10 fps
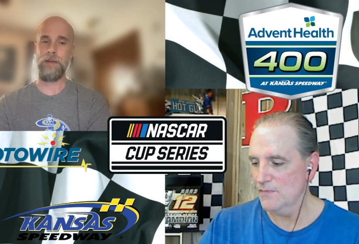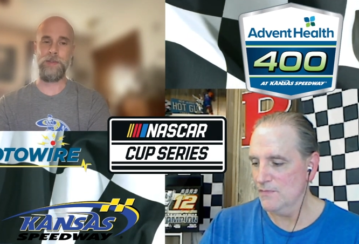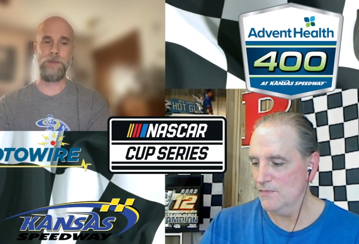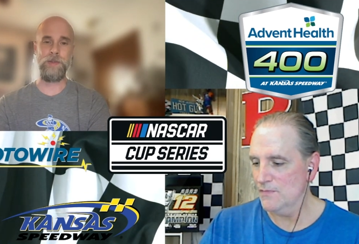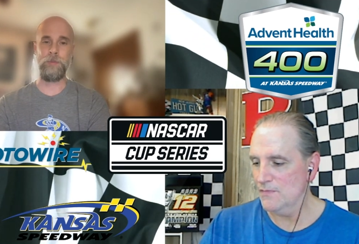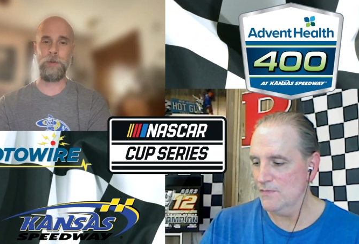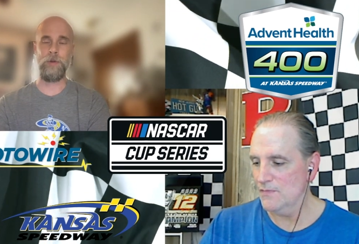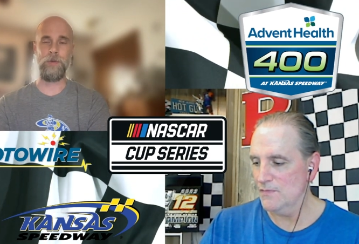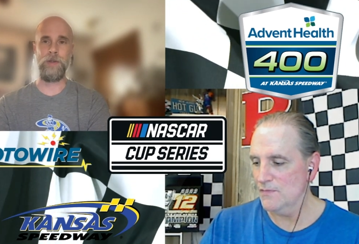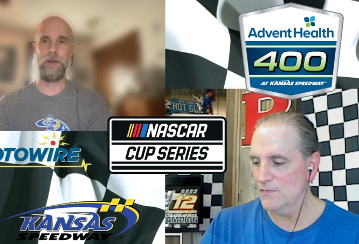Speaker 1: as this summer
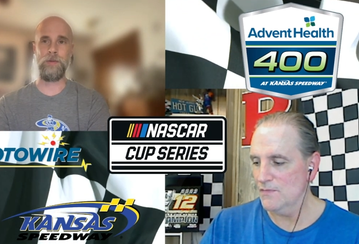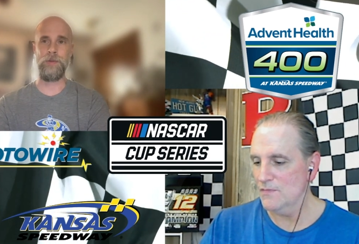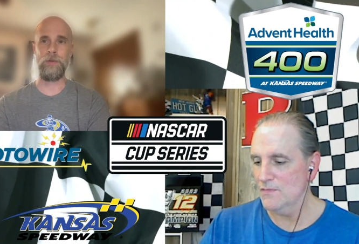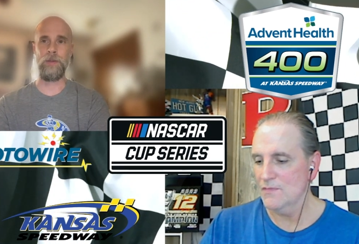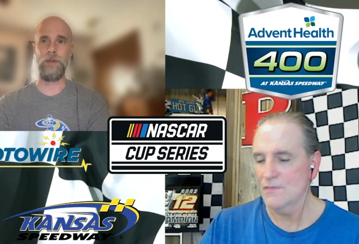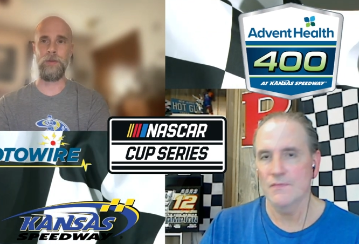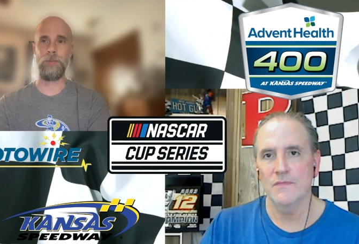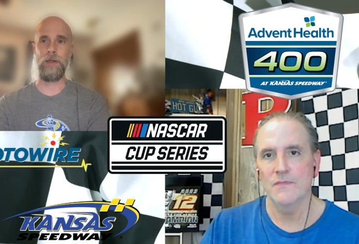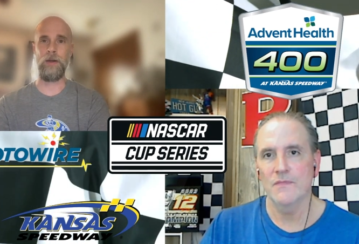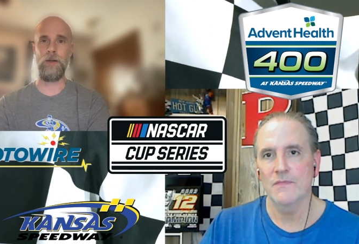goes on. Certainly in the
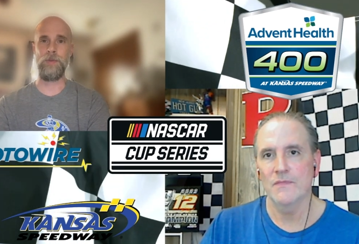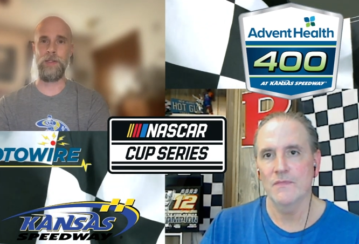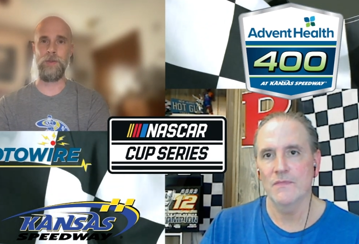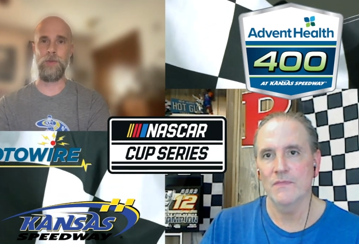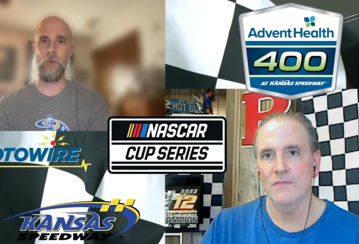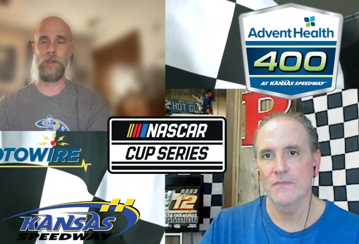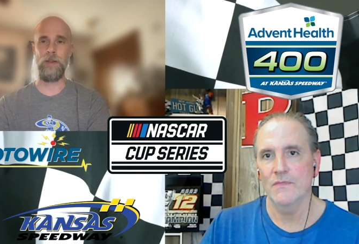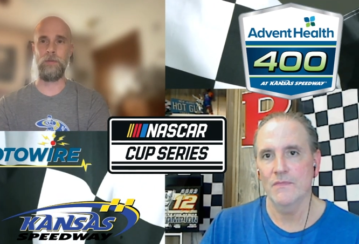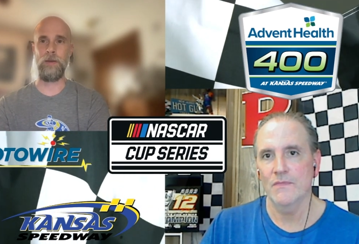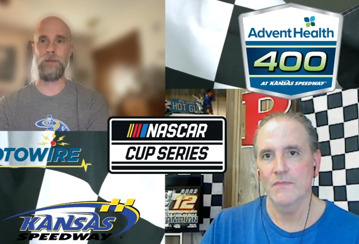playoffs, he is one that
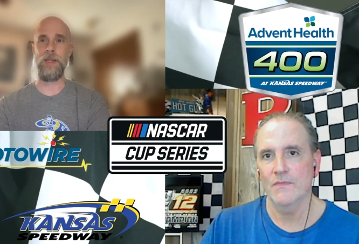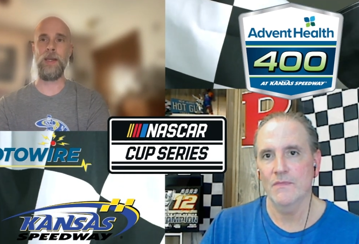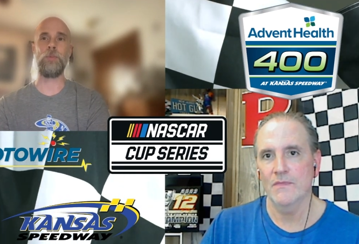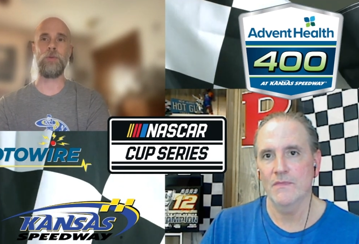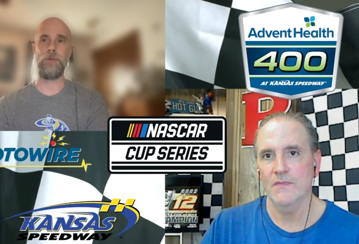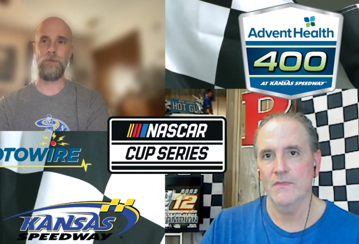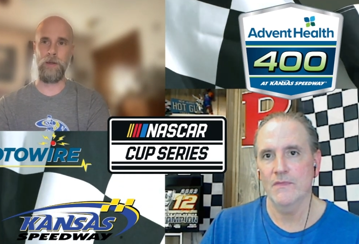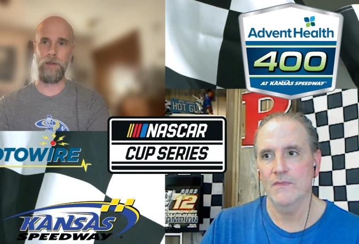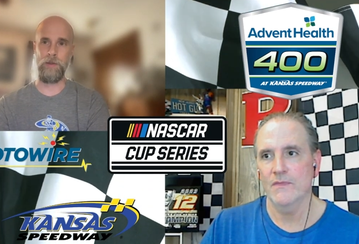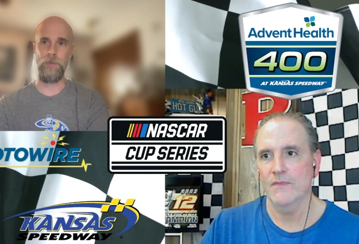is able to
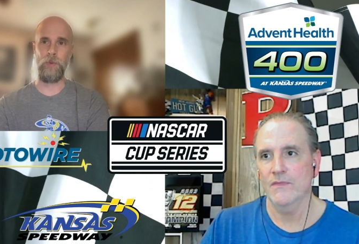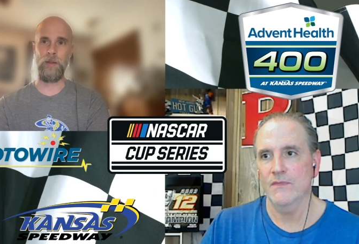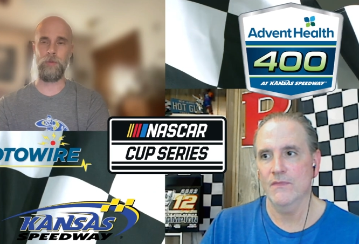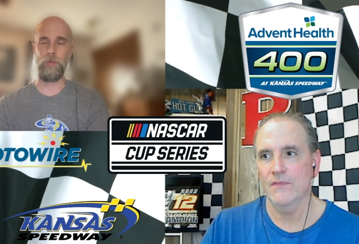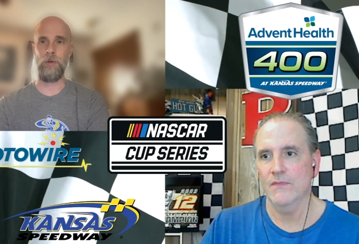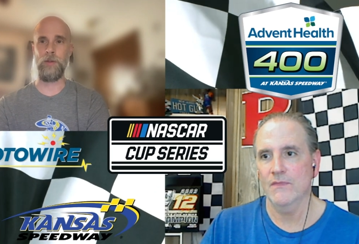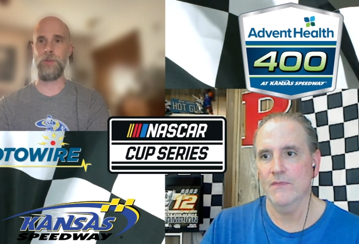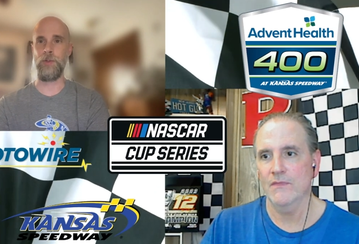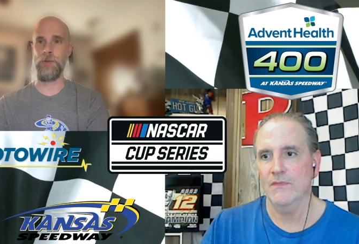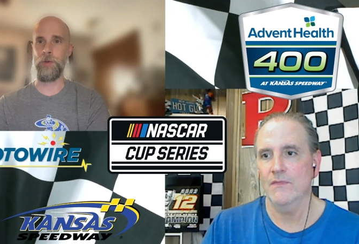find his way through. It's
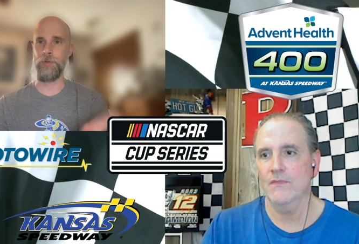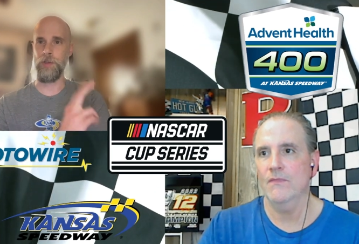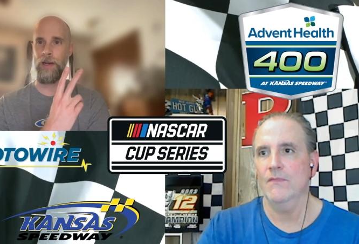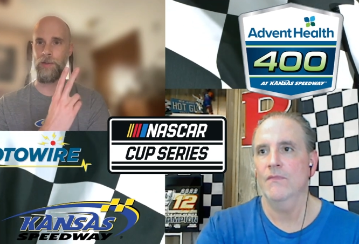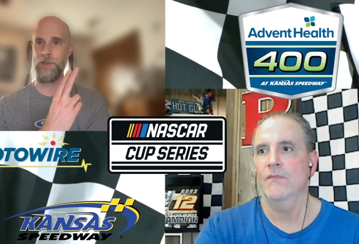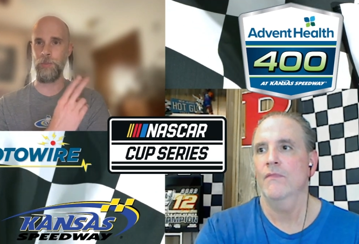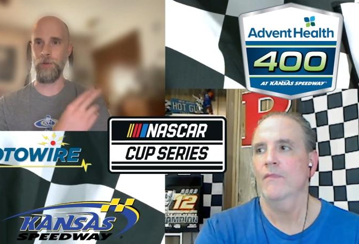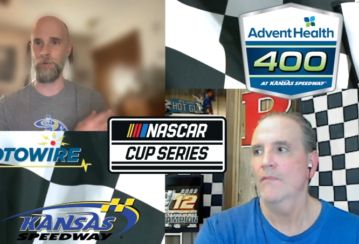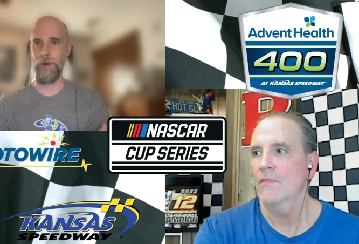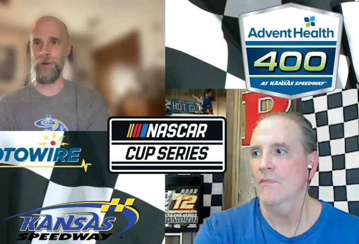just those last couple
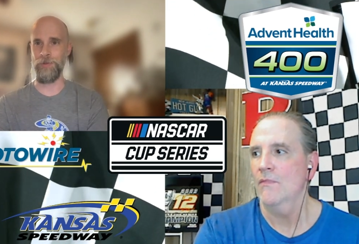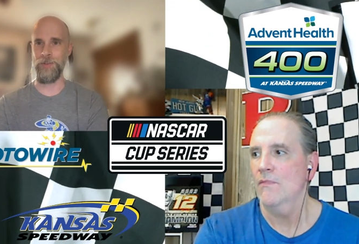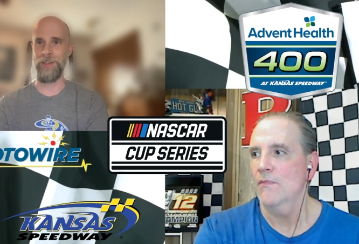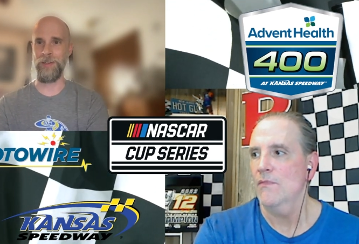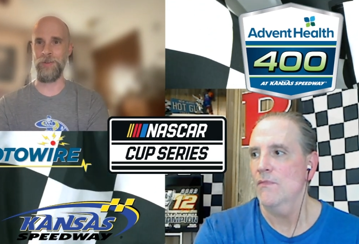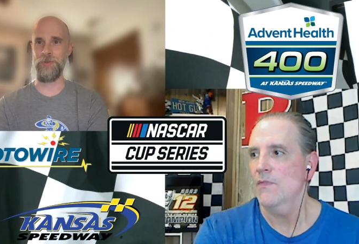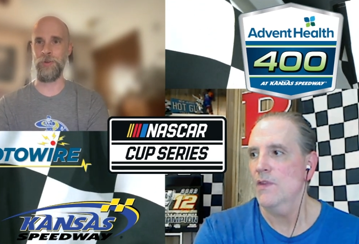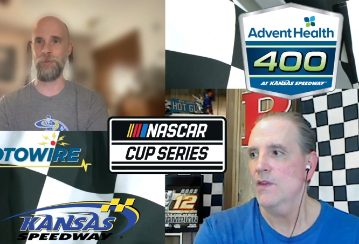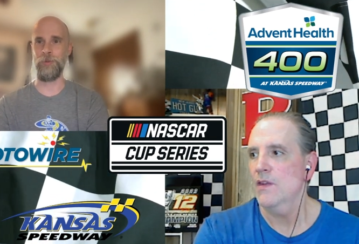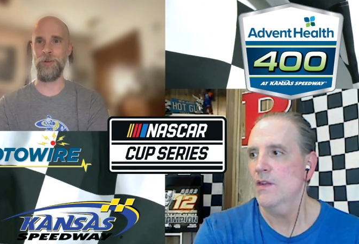of
Speaker 2: rounds that he has
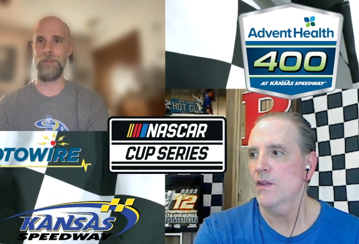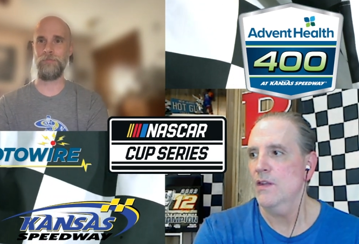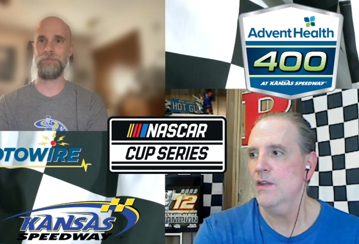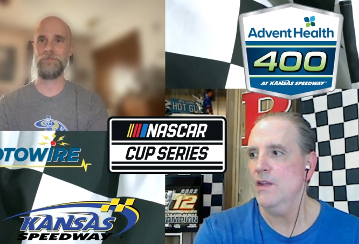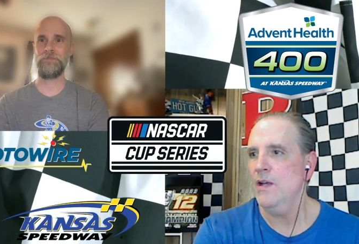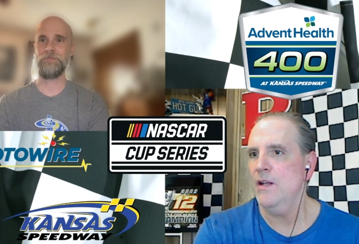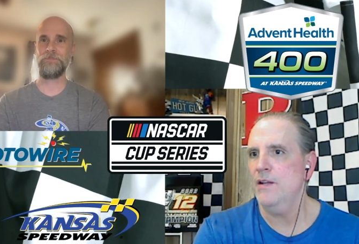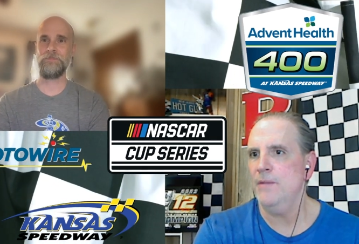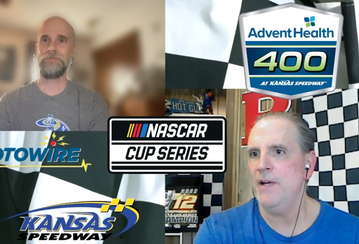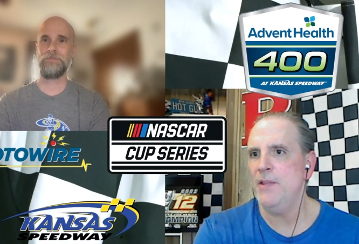trouble with. And uh,
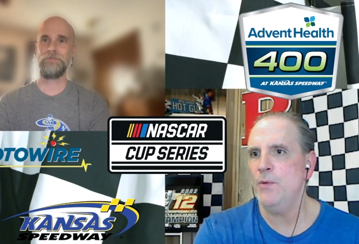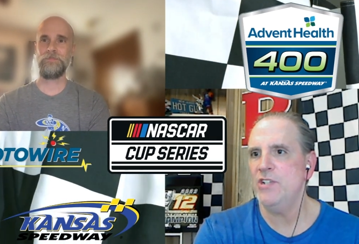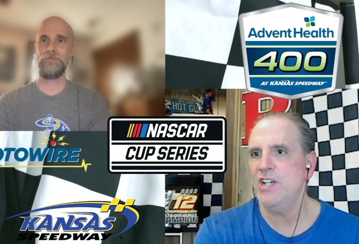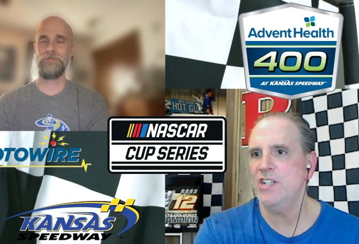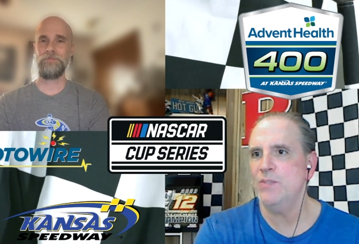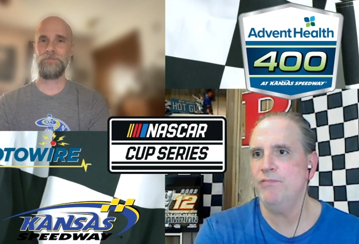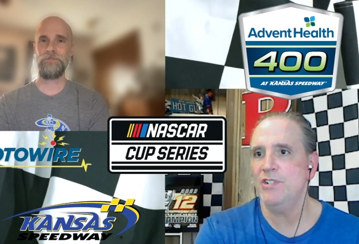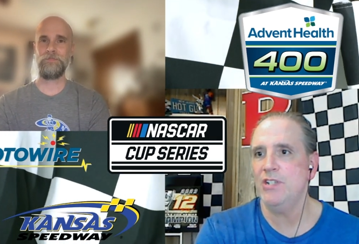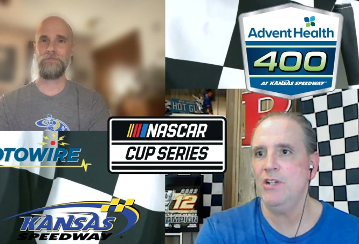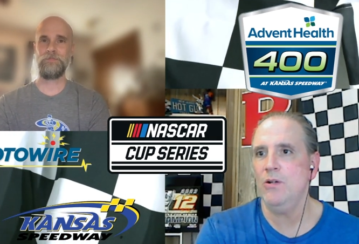by the way, Chase
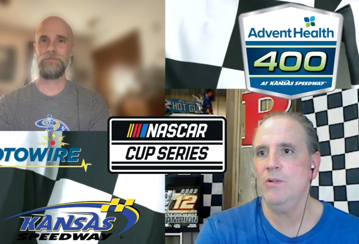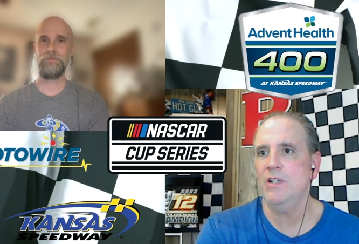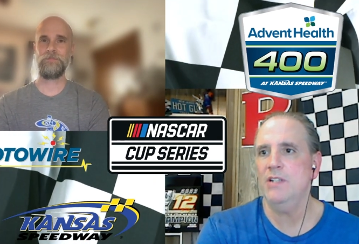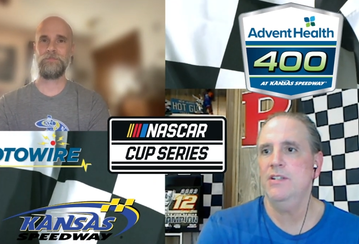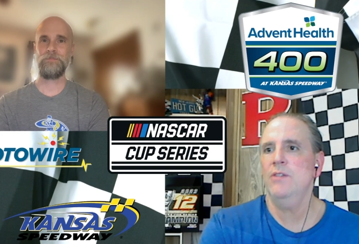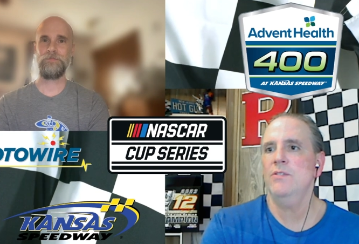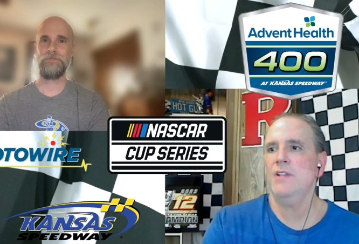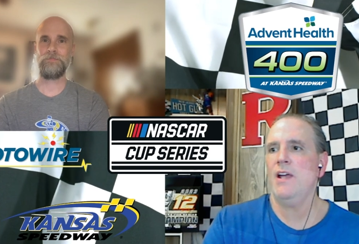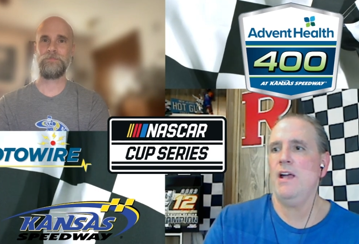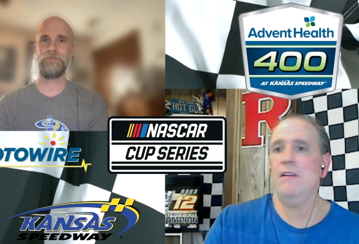Briscoe continues to
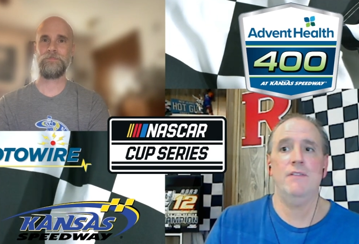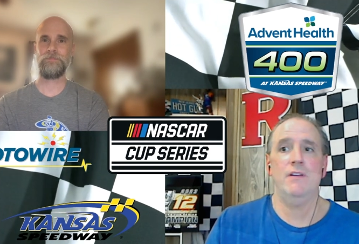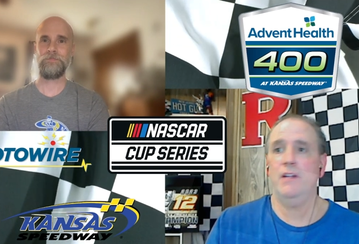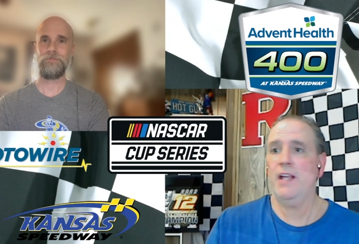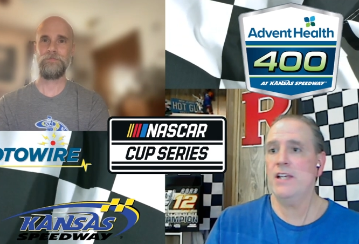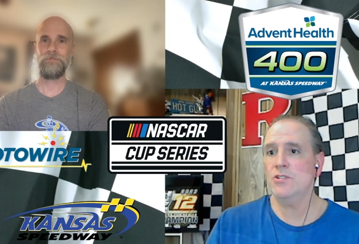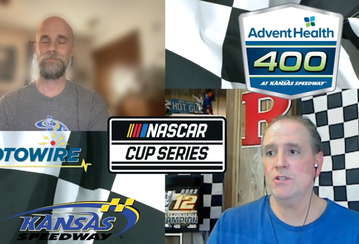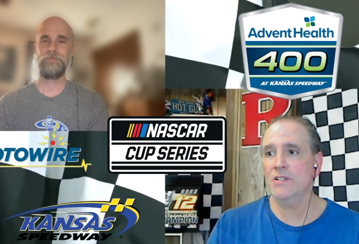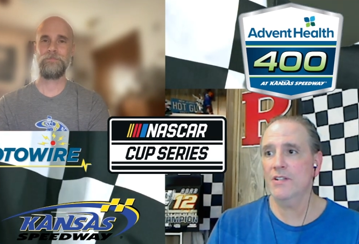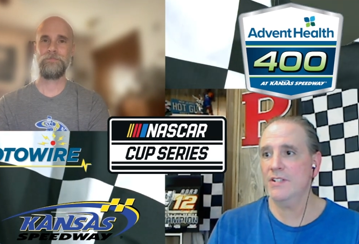have a nice start
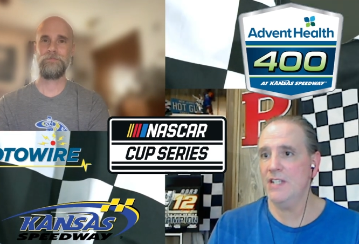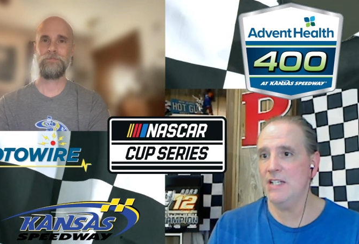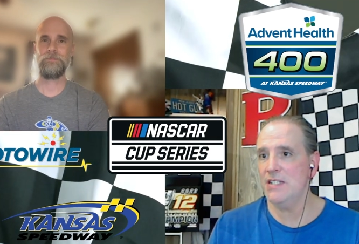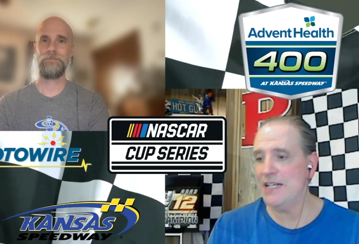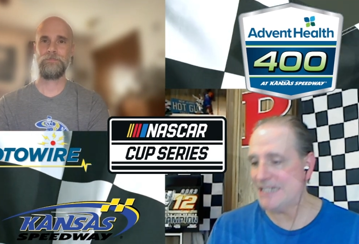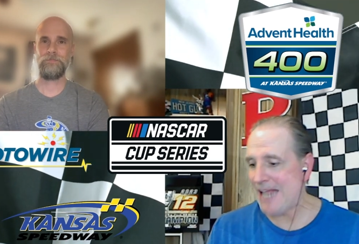to the season. He's